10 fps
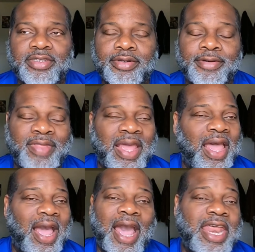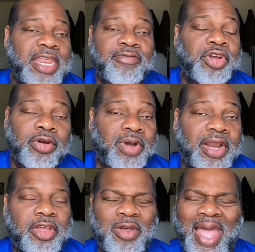So I didn't even turn
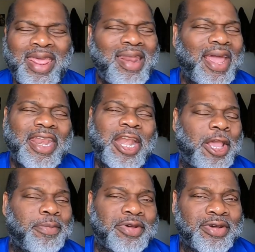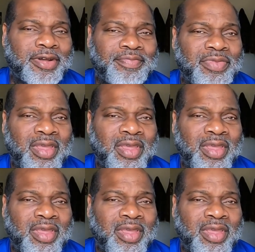around and go. I ain't like that neighborhood.